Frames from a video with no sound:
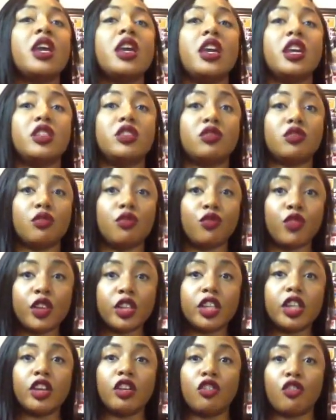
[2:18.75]
It's a
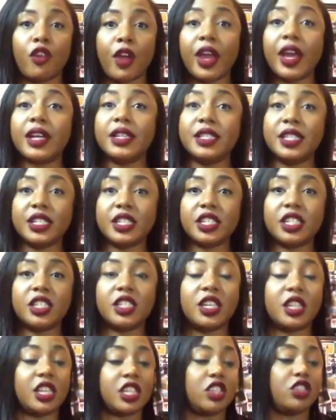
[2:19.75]
really great addition
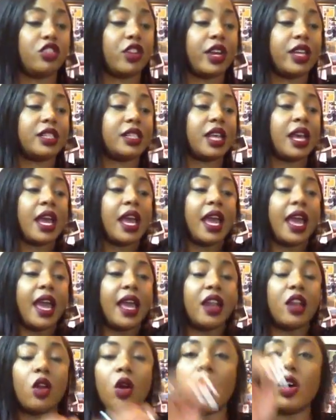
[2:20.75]
to the dress,
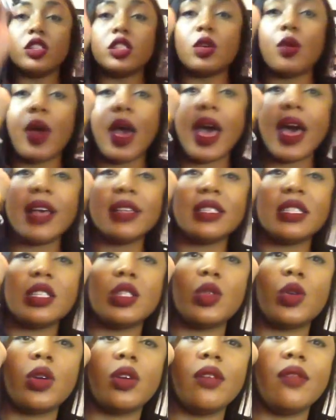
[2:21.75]
and it also has this
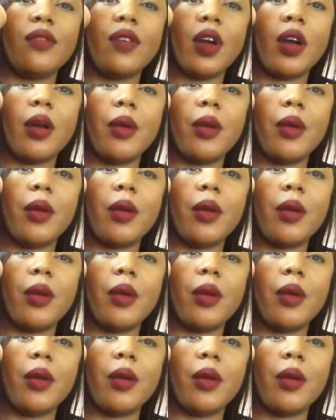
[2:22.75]
sort of